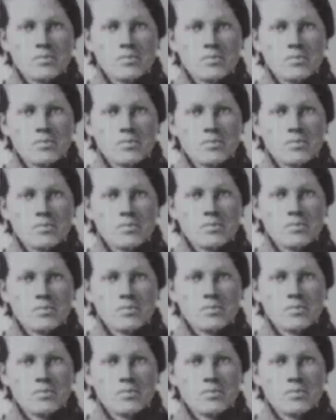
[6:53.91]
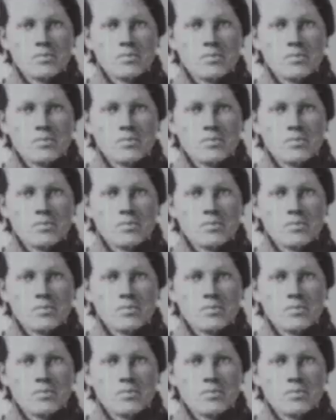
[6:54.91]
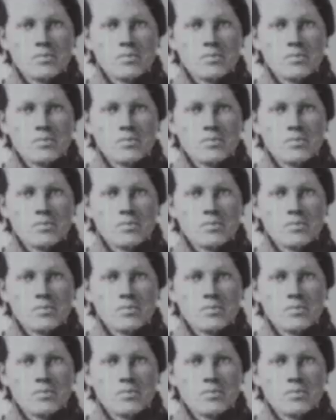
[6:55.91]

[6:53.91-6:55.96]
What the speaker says: (no one is talking)